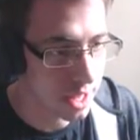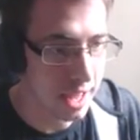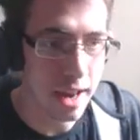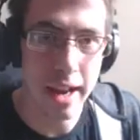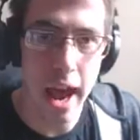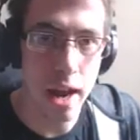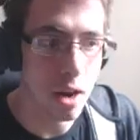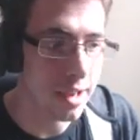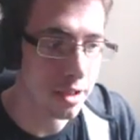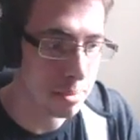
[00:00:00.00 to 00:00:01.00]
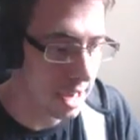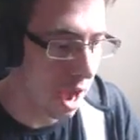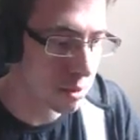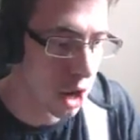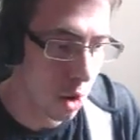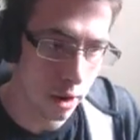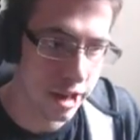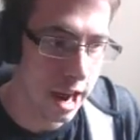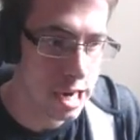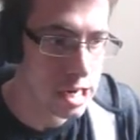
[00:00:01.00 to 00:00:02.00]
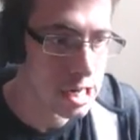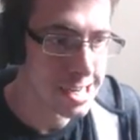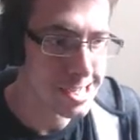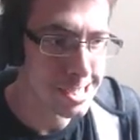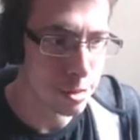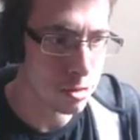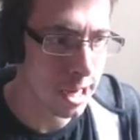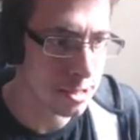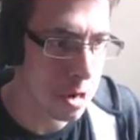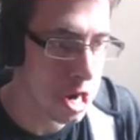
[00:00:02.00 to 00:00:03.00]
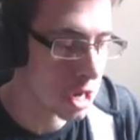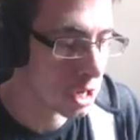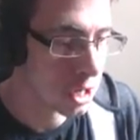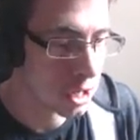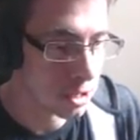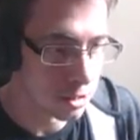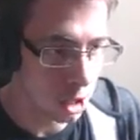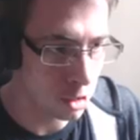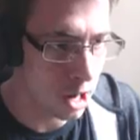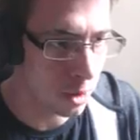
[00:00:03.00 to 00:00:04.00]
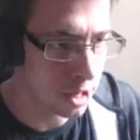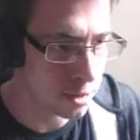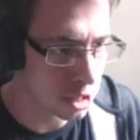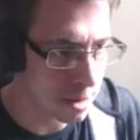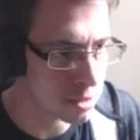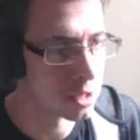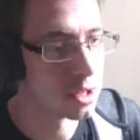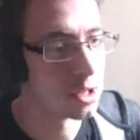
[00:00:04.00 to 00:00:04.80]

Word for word: Yeah, and that knives can be loud too. Okay, don't test me. Don't I know what I'm talking about?